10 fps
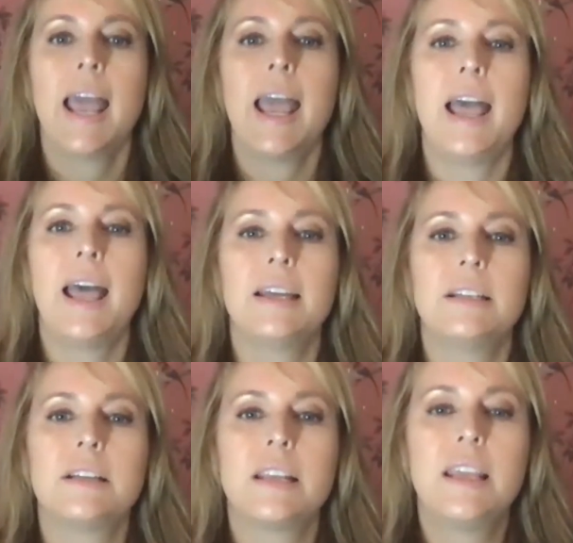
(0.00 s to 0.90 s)

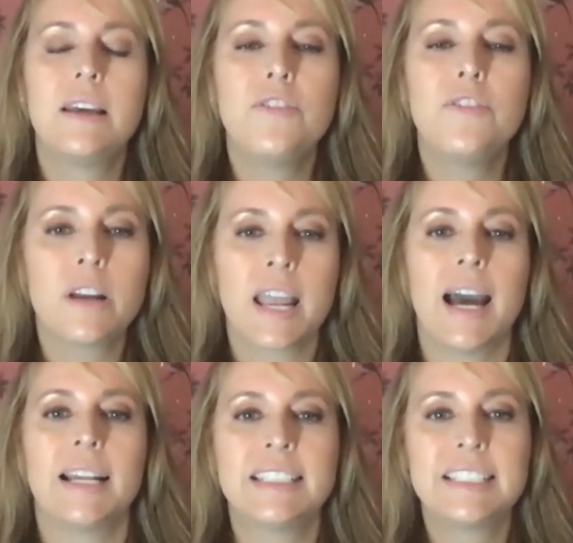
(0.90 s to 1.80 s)
And give your
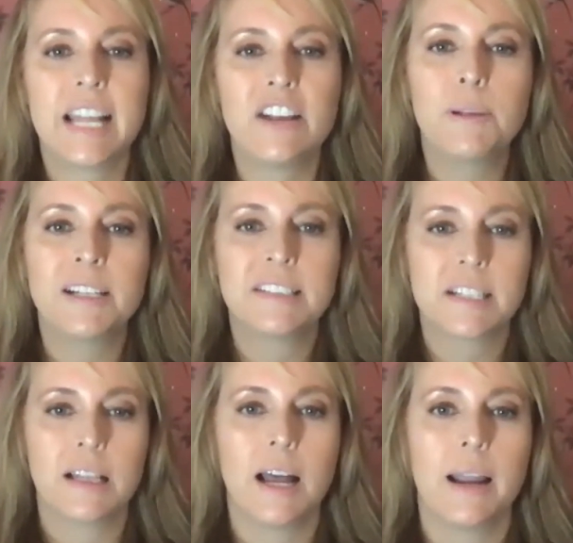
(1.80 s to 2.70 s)
cat a safe place to
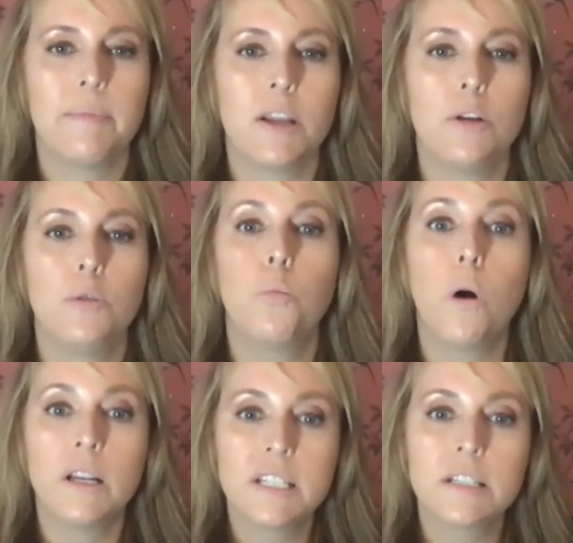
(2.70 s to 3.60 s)
climb that you
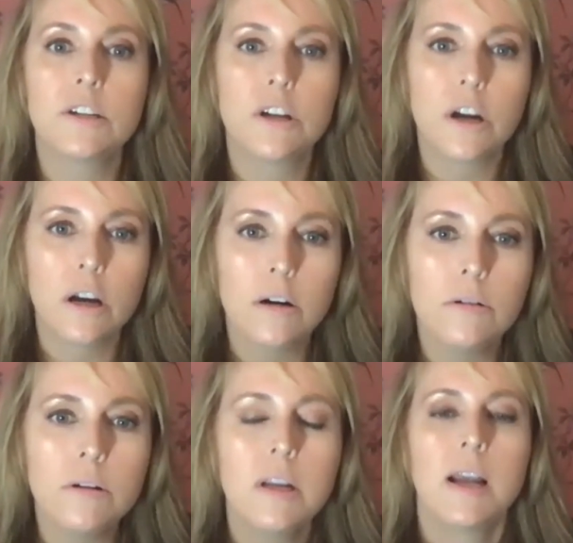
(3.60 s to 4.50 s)
want it to go,